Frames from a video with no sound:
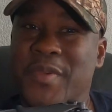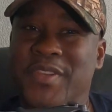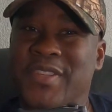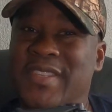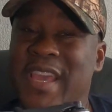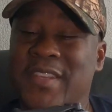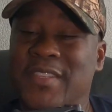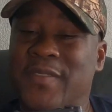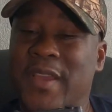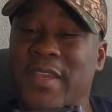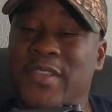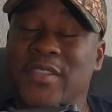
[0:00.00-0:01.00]
much
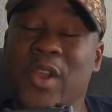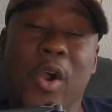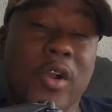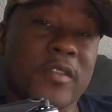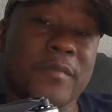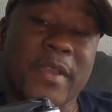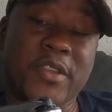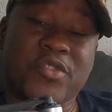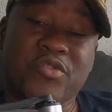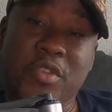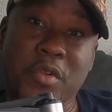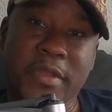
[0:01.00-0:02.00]
satisfies all of my
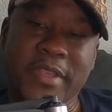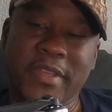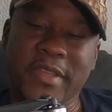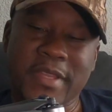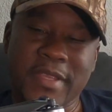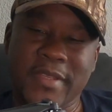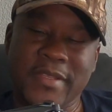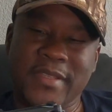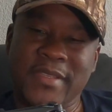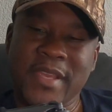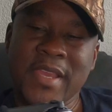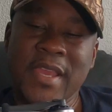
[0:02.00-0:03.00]
droning
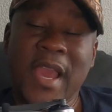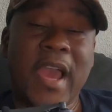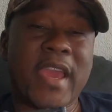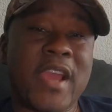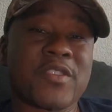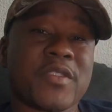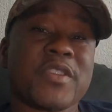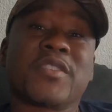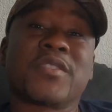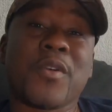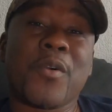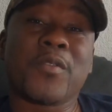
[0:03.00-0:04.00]
needs. I actually
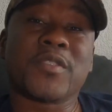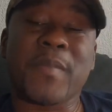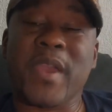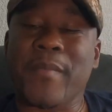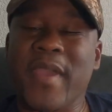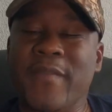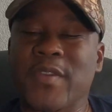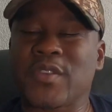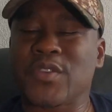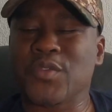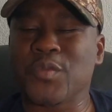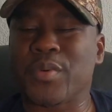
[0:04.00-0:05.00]
sold my
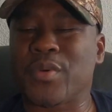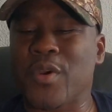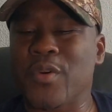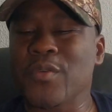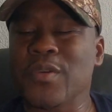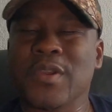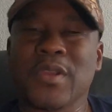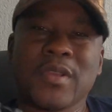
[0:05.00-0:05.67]
Mavic 2 Pro